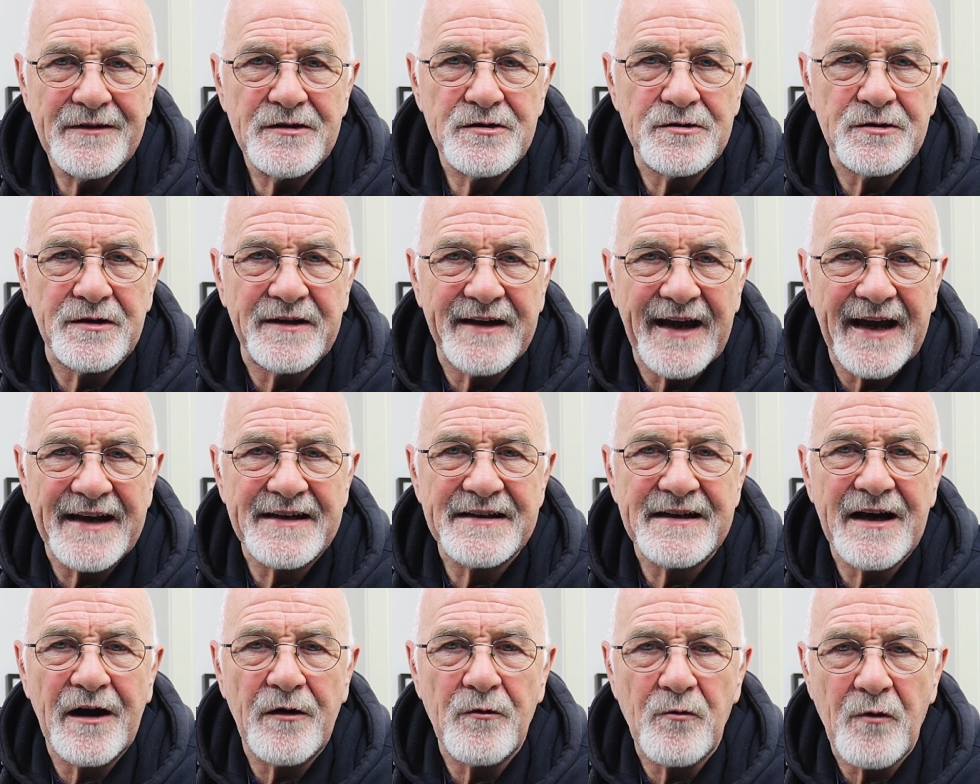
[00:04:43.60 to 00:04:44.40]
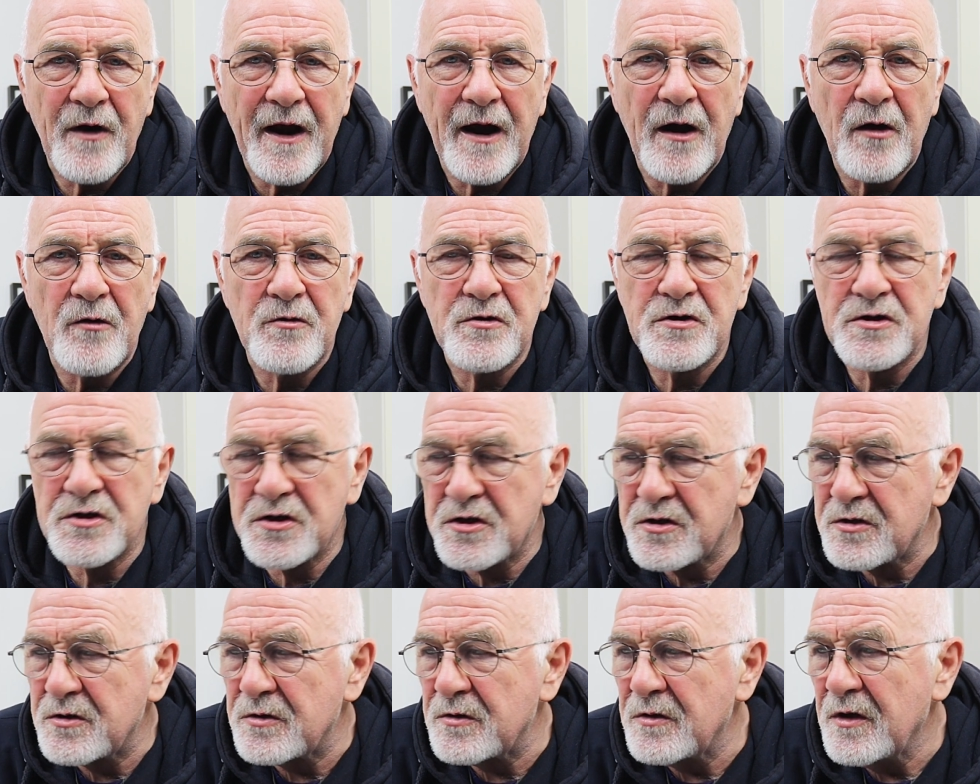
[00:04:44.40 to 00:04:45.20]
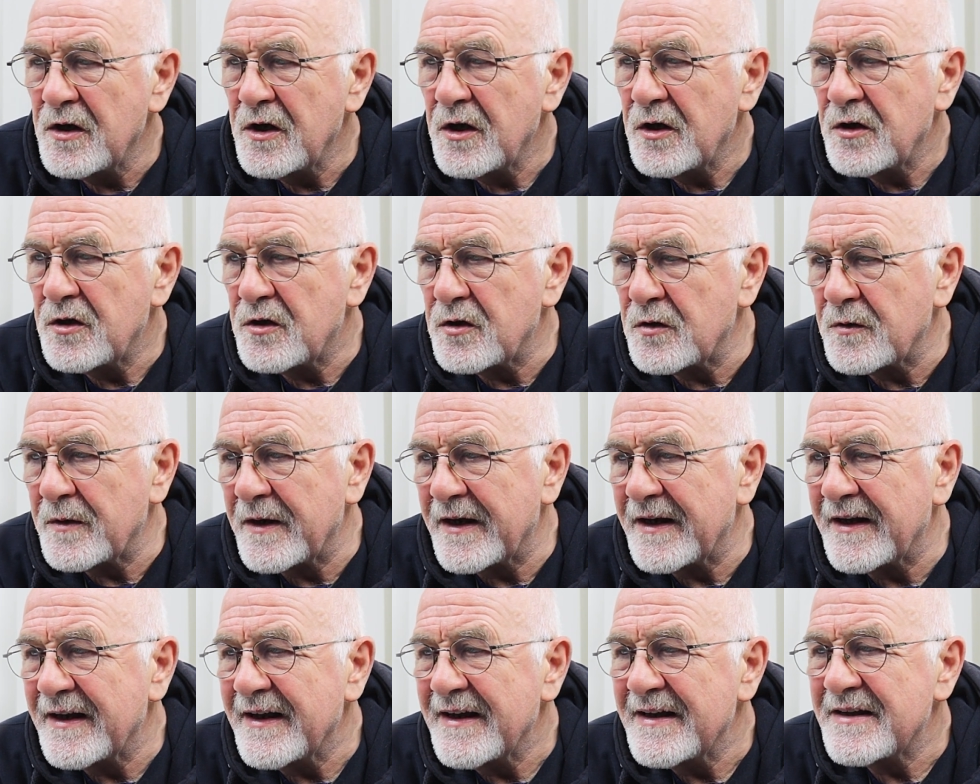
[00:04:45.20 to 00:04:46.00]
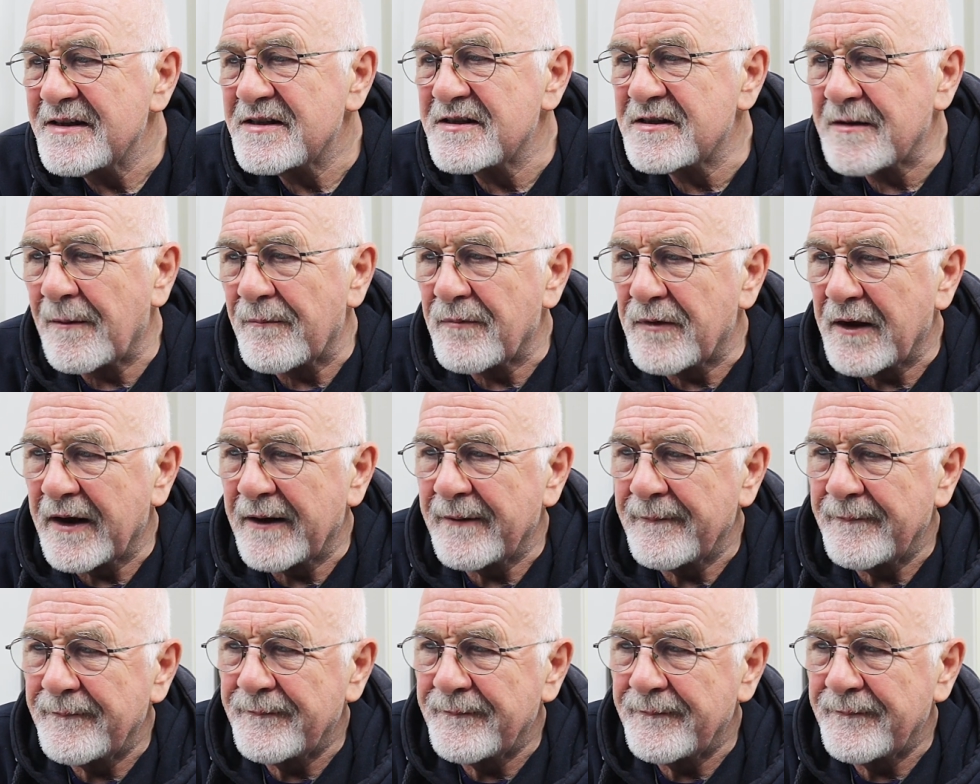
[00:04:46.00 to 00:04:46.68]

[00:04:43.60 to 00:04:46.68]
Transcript: To get around to doing something.